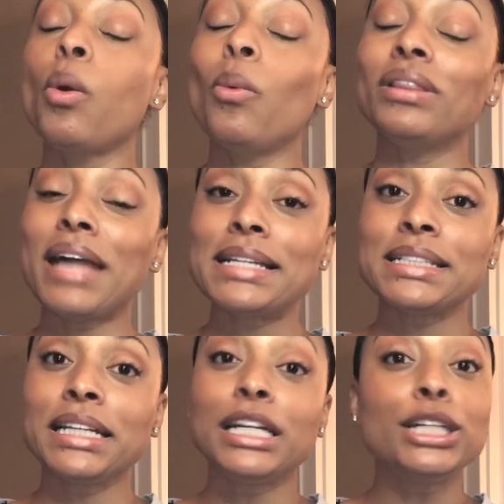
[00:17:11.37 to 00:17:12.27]
One last
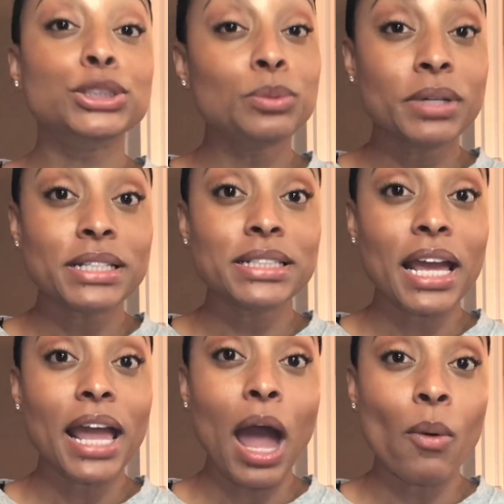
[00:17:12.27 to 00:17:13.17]
thing that I do want to
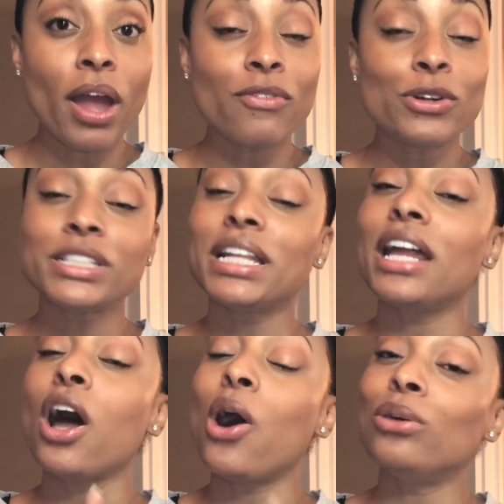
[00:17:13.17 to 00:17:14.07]
say, however, is
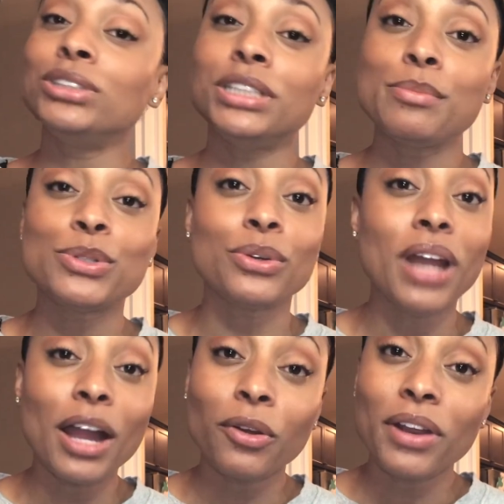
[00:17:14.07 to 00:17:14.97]
that all gyms are
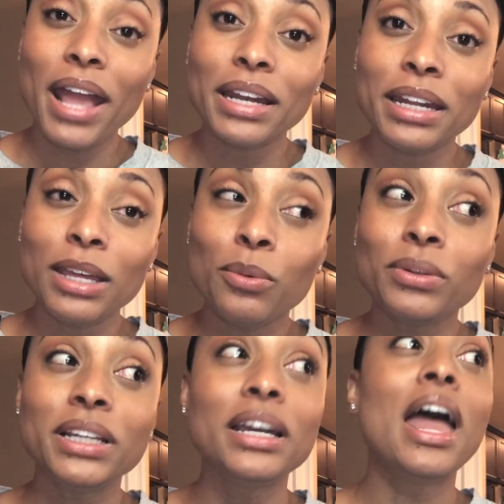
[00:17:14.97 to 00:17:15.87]
not created
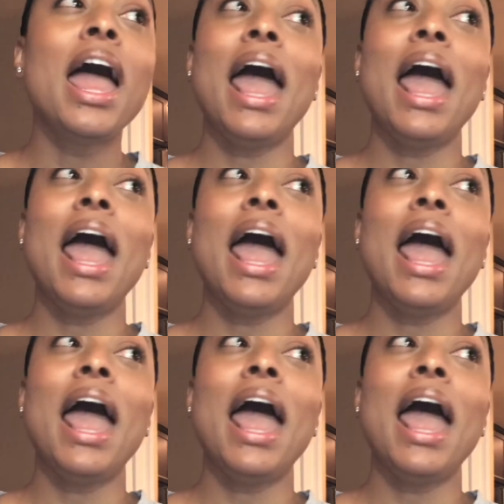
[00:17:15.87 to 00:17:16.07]
equally,